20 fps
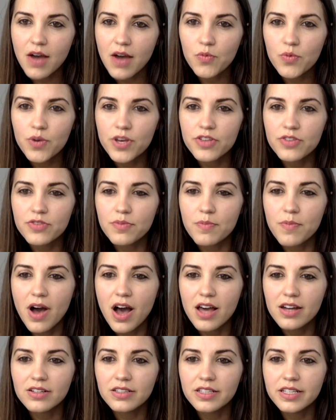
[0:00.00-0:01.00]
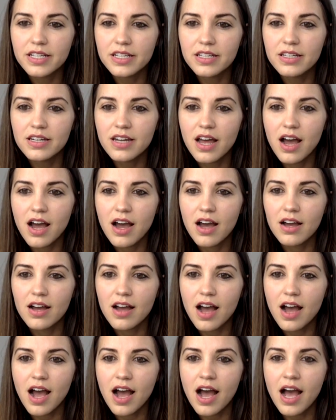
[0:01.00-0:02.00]
with modeling,
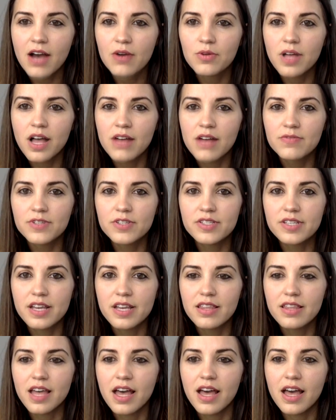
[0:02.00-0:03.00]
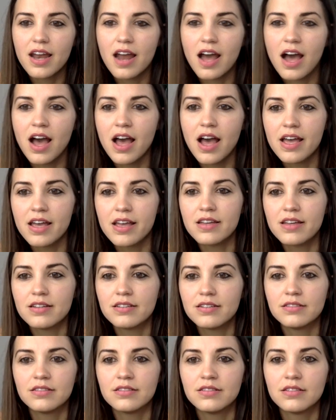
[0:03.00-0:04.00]
I will have to say that
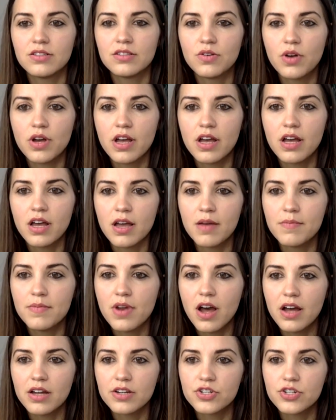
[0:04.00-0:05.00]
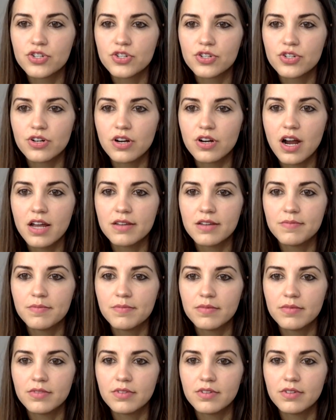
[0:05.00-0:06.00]
I am not sure.
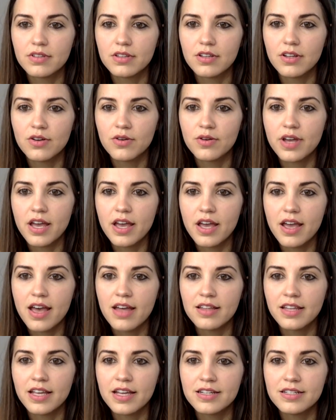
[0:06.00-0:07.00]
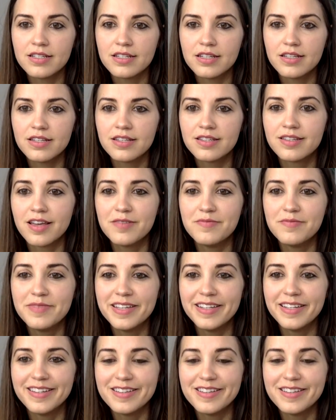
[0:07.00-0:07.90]
Okay, Atlantean, send me an